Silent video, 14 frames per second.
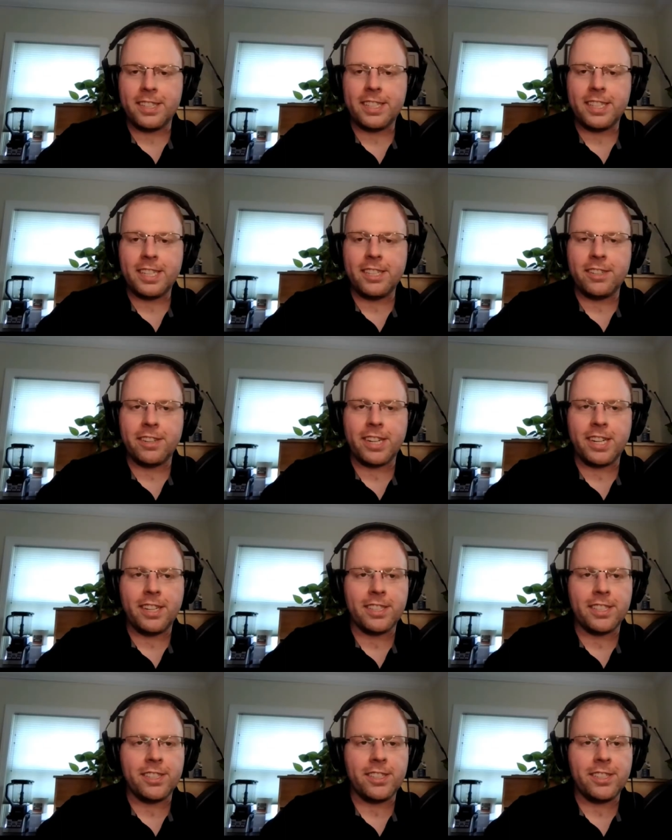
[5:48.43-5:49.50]
so let's get into your
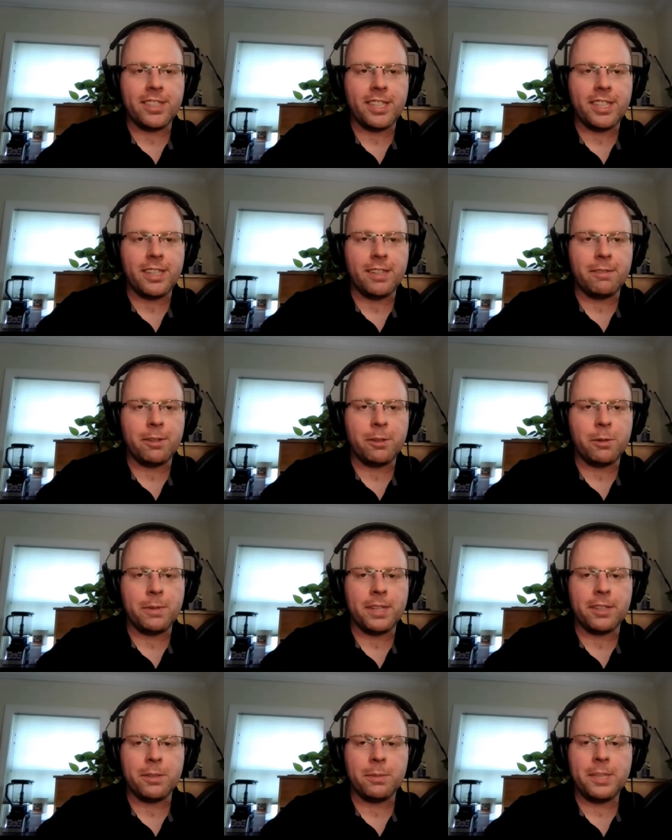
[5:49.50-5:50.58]
college real
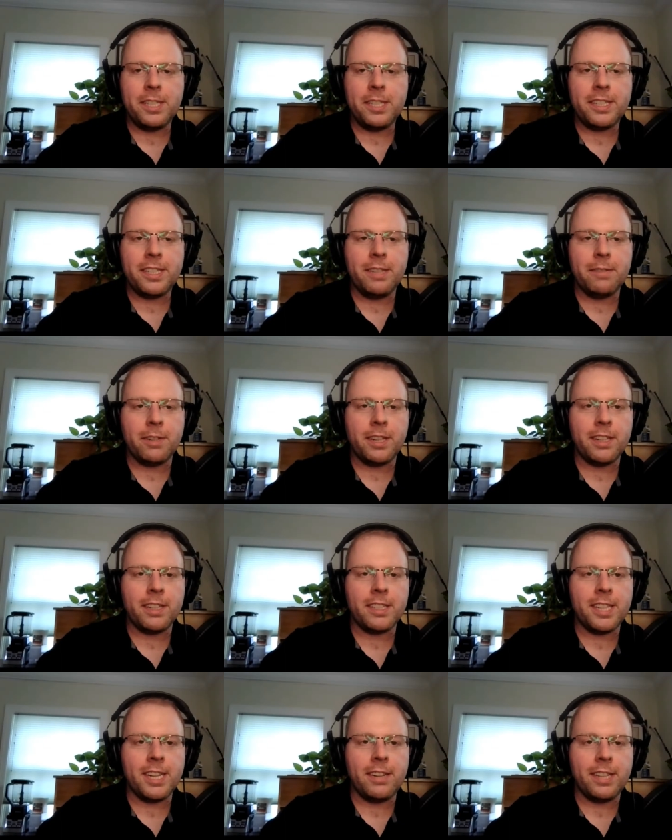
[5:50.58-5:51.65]
quick. Your Sweet 16 run at
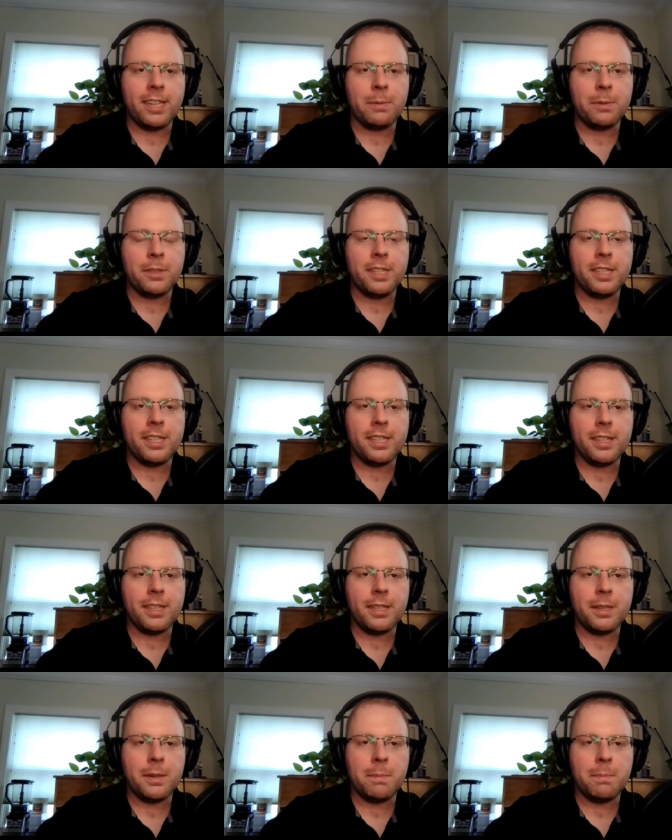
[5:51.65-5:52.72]
LaSalle. That was
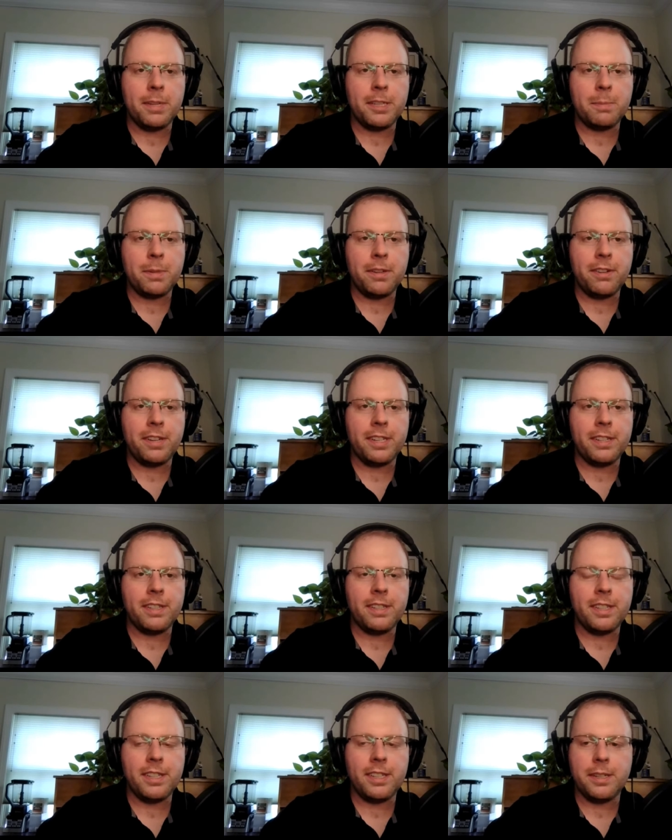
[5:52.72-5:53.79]
the best
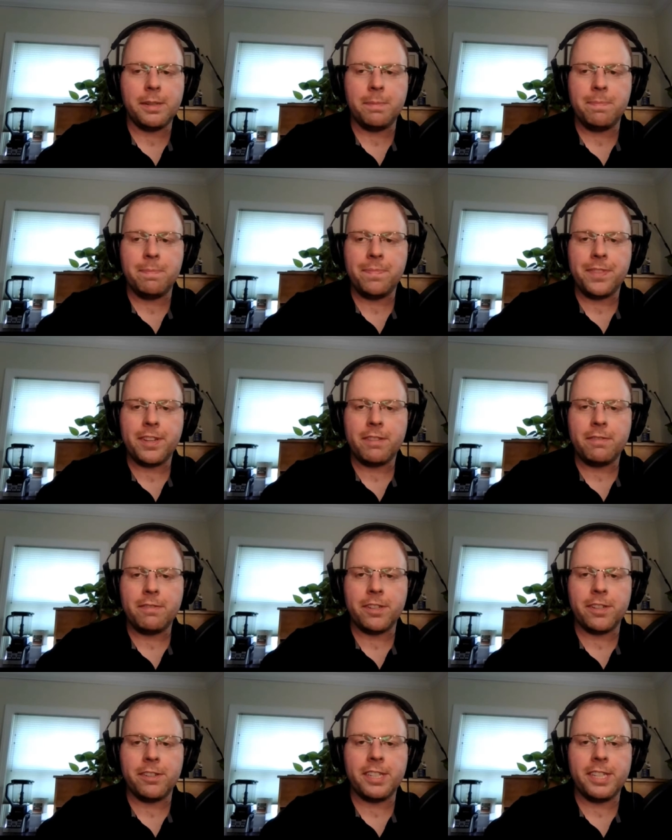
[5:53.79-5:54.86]
period
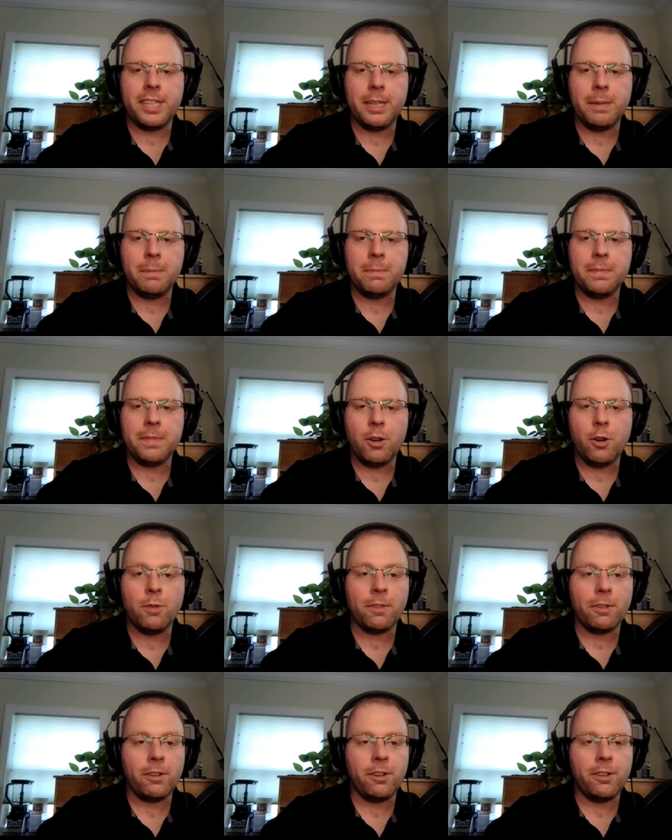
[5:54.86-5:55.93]
for your team
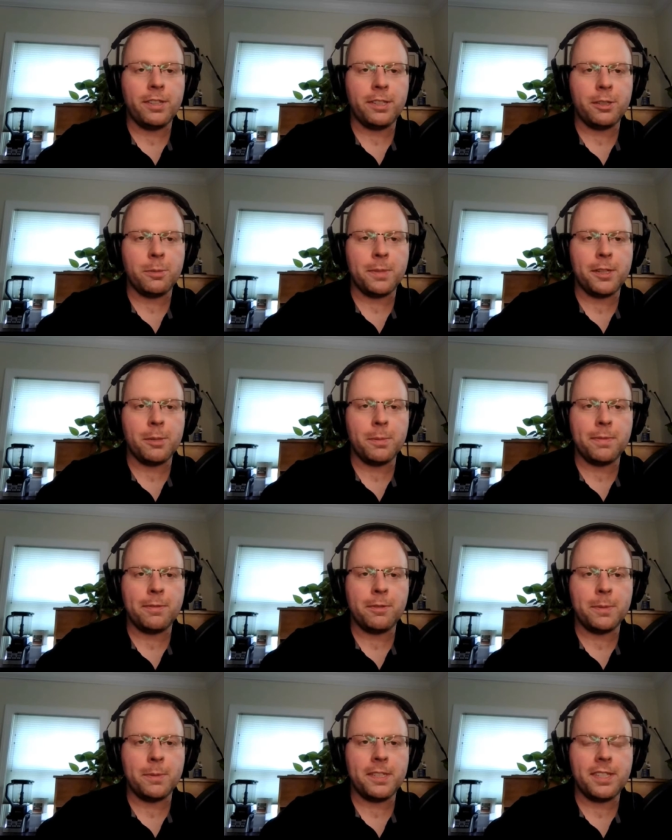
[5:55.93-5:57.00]
overall in terms of their
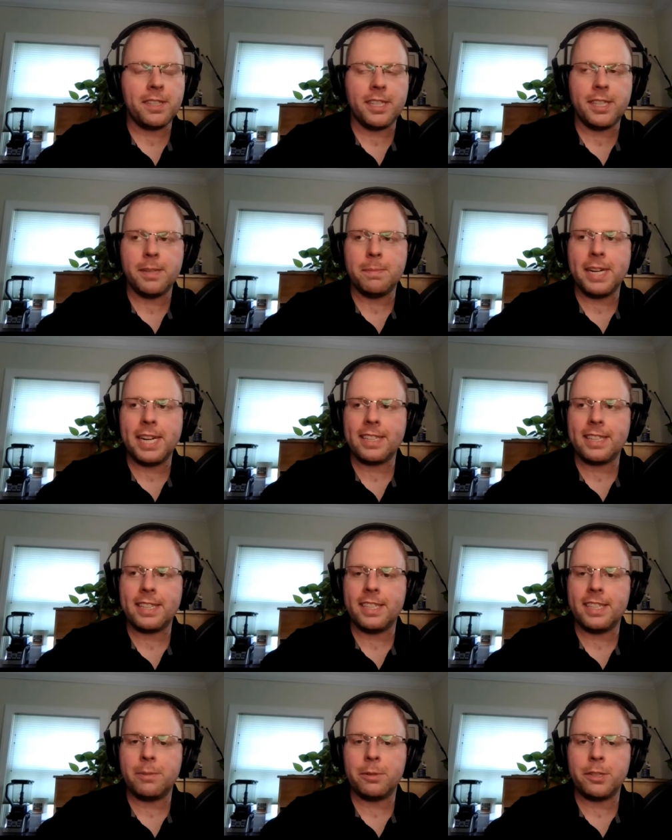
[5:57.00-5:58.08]
performance. Back
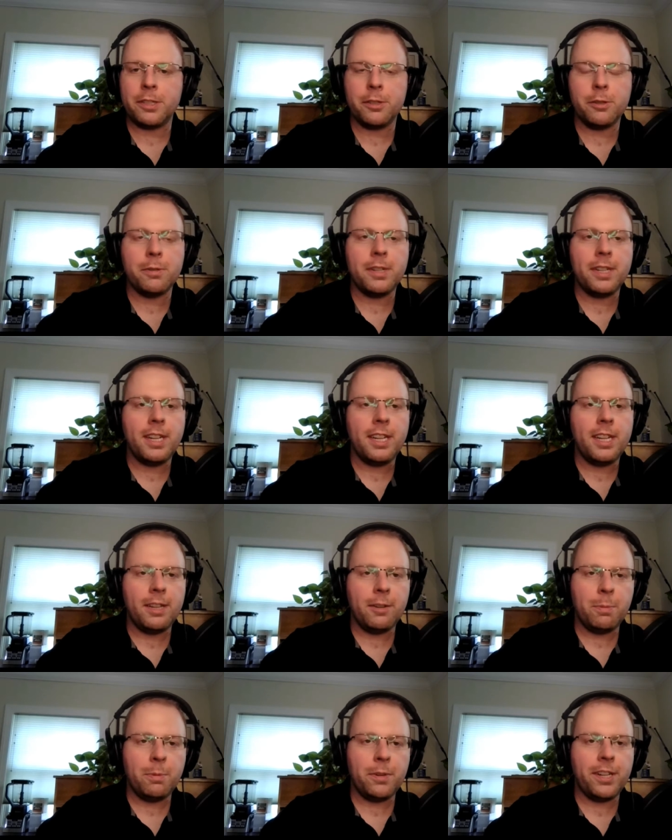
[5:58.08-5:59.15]
then, they were
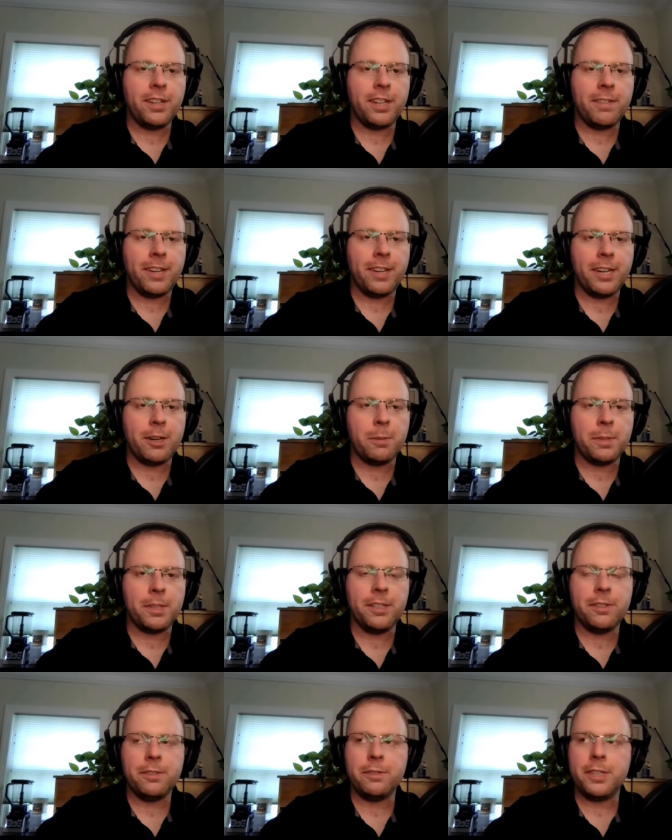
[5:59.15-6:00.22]
pretty good every year, but
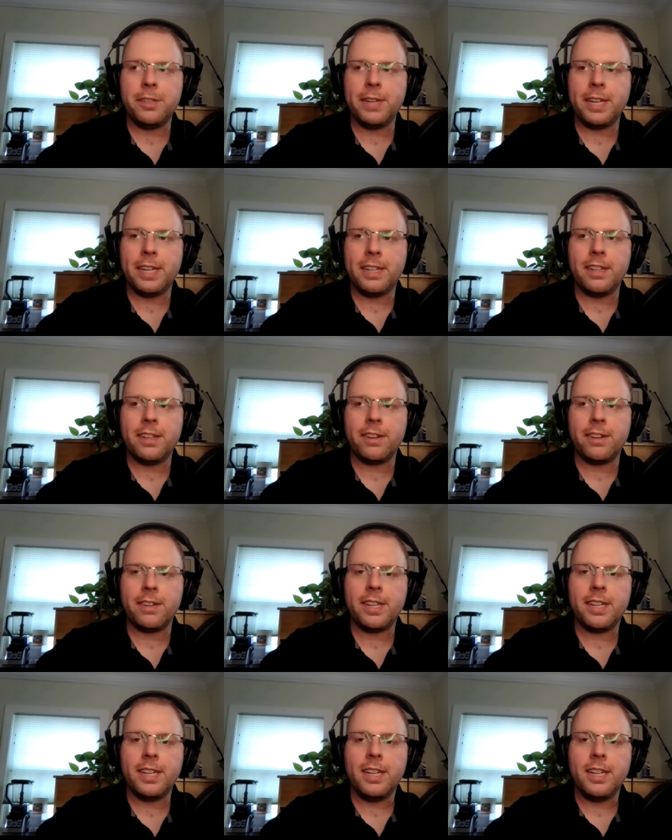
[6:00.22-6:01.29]
you had their